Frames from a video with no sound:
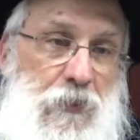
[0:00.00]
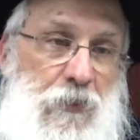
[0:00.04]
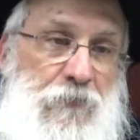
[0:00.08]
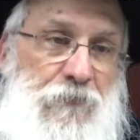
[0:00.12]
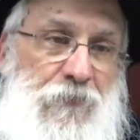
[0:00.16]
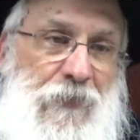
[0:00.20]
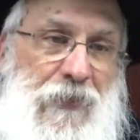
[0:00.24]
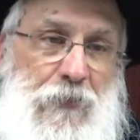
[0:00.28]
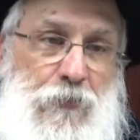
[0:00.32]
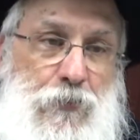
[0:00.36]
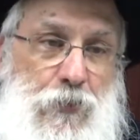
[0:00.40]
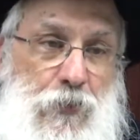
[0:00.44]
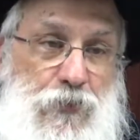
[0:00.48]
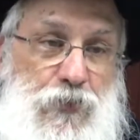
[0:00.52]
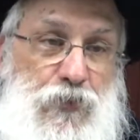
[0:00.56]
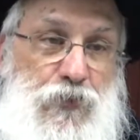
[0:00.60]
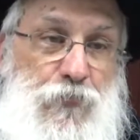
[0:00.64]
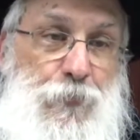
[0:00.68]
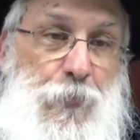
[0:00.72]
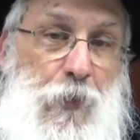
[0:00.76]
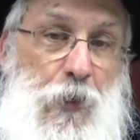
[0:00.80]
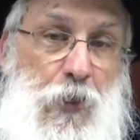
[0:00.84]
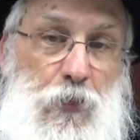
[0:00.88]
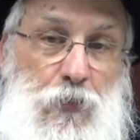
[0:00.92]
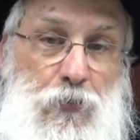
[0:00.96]
V'akadosh
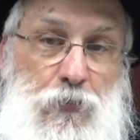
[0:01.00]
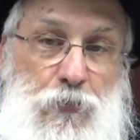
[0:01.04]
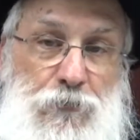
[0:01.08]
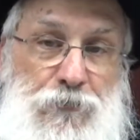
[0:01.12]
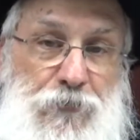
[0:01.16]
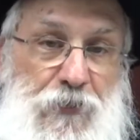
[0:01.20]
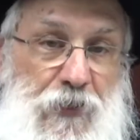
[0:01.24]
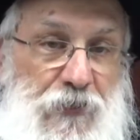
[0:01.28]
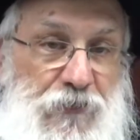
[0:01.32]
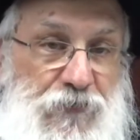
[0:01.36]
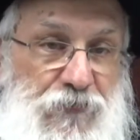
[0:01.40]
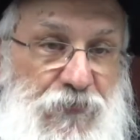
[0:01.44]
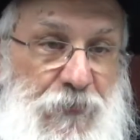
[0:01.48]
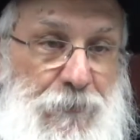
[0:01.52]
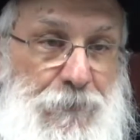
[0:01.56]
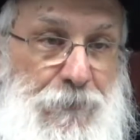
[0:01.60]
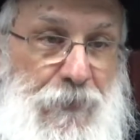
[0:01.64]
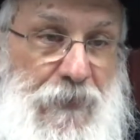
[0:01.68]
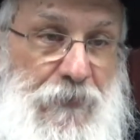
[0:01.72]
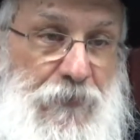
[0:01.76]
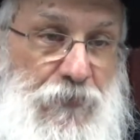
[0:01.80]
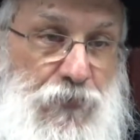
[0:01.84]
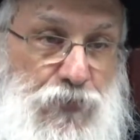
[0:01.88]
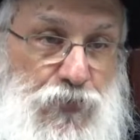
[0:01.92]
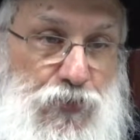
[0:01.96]
Baruch Hu Neisim
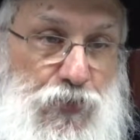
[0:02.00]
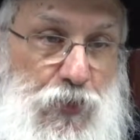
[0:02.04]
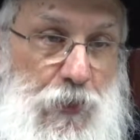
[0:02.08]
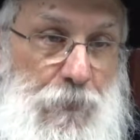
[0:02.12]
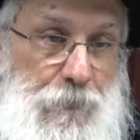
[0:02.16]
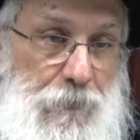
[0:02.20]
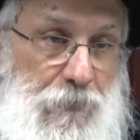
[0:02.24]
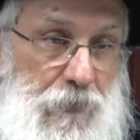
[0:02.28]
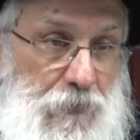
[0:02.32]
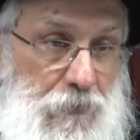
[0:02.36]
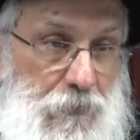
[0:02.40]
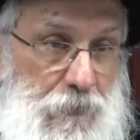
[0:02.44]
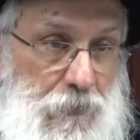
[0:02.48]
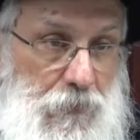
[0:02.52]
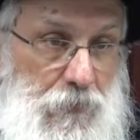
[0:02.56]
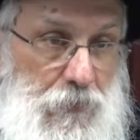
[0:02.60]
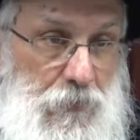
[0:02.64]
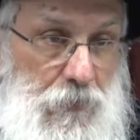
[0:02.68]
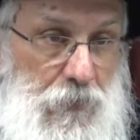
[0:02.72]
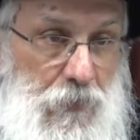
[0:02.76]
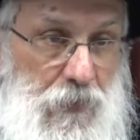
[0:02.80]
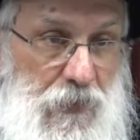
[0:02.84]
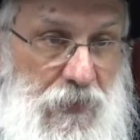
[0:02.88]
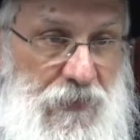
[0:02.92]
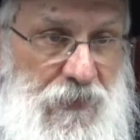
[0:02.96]
Bein Neshama.
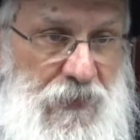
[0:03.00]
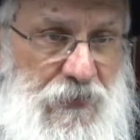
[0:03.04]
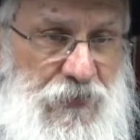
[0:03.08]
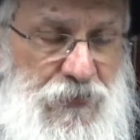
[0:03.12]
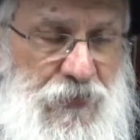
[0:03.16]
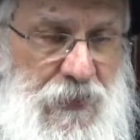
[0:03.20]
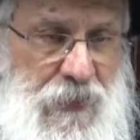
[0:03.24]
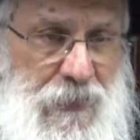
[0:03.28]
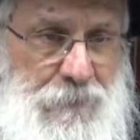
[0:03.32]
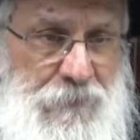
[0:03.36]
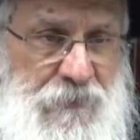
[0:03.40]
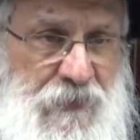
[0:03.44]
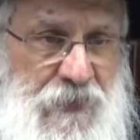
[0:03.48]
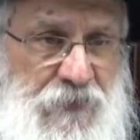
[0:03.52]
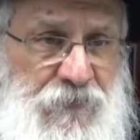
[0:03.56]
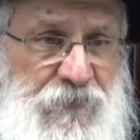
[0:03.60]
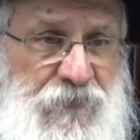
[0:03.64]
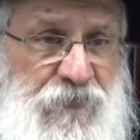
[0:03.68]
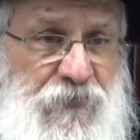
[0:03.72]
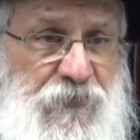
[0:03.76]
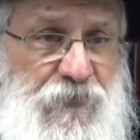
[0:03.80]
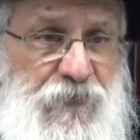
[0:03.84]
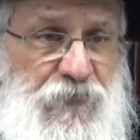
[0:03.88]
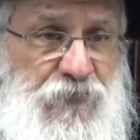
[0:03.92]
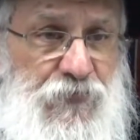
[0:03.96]
And Hashem
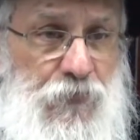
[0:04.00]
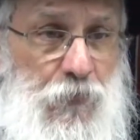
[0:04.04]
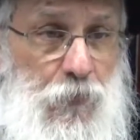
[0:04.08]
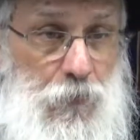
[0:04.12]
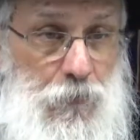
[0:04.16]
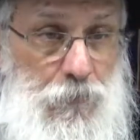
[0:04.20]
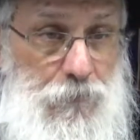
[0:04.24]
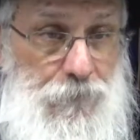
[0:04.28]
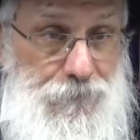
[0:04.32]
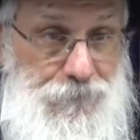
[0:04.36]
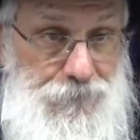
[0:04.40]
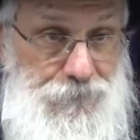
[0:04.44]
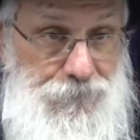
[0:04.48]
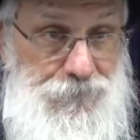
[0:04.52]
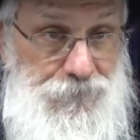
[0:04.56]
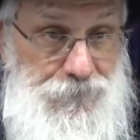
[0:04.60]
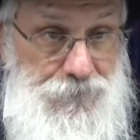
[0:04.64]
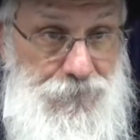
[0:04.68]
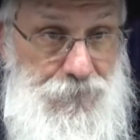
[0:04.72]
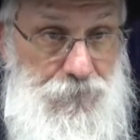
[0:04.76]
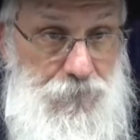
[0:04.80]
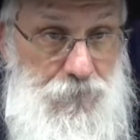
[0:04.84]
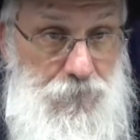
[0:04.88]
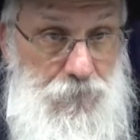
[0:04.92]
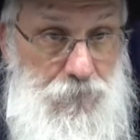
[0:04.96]
gives the soul.
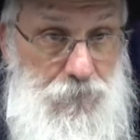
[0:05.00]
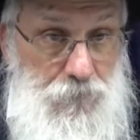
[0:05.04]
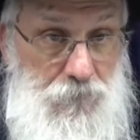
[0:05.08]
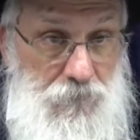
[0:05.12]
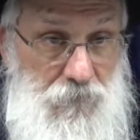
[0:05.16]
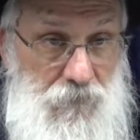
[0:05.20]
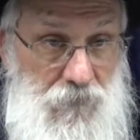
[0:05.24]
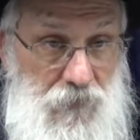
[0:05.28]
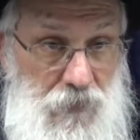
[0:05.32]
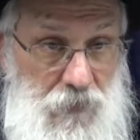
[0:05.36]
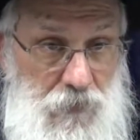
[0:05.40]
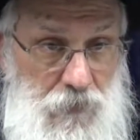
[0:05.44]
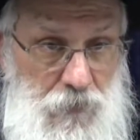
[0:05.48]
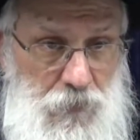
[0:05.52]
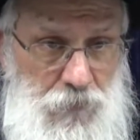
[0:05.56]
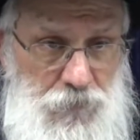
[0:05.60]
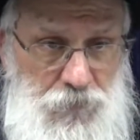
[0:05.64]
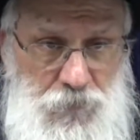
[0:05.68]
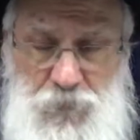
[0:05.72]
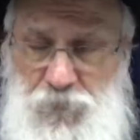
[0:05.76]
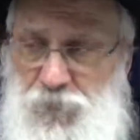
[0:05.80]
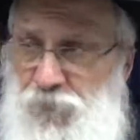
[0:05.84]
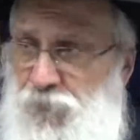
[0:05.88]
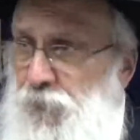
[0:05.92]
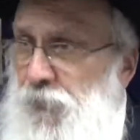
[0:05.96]

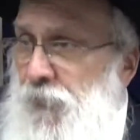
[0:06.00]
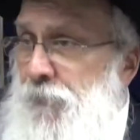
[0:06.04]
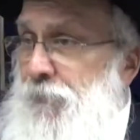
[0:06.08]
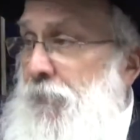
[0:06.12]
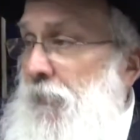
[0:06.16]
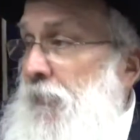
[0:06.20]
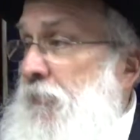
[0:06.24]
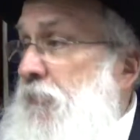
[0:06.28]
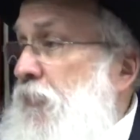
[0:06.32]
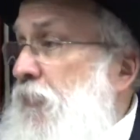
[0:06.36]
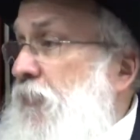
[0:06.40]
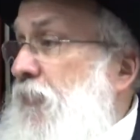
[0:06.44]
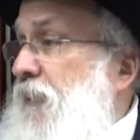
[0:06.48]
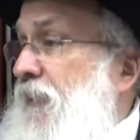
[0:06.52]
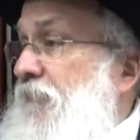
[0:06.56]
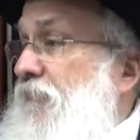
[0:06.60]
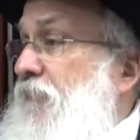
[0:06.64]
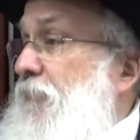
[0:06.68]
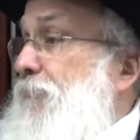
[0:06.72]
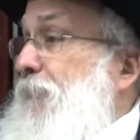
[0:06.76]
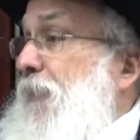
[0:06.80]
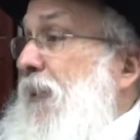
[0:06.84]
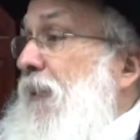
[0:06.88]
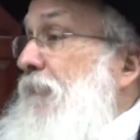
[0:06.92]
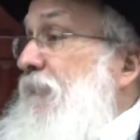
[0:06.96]
So it's three partners. You can have
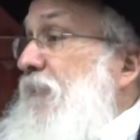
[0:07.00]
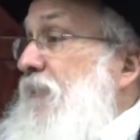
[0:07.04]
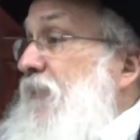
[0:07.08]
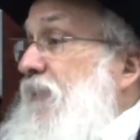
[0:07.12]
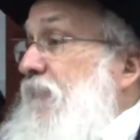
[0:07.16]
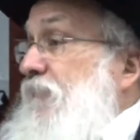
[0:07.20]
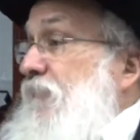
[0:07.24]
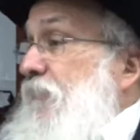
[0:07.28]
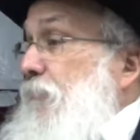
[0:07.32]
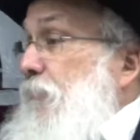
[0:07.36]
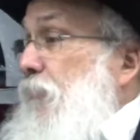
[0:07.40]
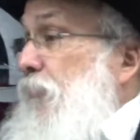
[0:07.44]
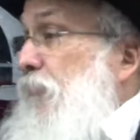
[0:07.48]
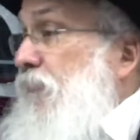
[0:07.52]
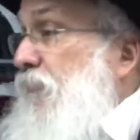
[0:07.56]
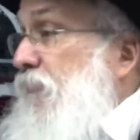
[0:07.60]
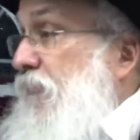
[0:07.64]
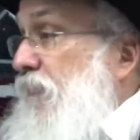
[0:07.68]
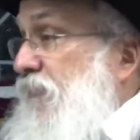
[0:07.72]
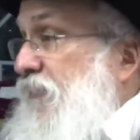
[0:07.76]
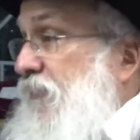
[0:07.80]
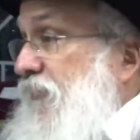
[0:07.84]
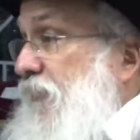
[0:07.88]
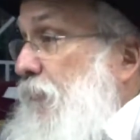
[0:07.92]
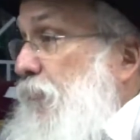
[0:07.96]
a parent giving birth to
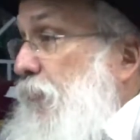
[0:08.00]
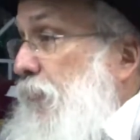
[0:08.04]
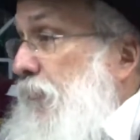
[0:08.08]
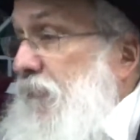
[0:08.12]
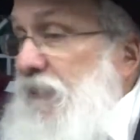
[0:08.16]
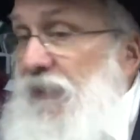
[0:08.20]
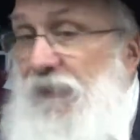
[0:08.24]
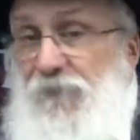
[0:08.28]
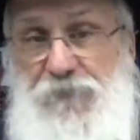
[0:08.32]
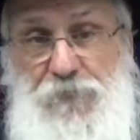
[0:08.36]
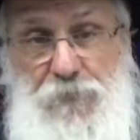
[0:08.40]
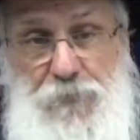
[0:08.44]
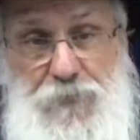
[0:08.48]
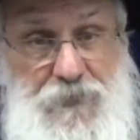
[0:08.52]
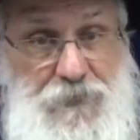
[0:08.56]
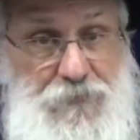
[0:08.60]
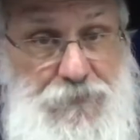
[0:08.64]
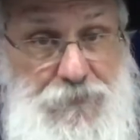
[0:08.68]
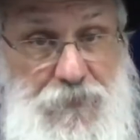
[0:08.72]
a stillborn, God forbid,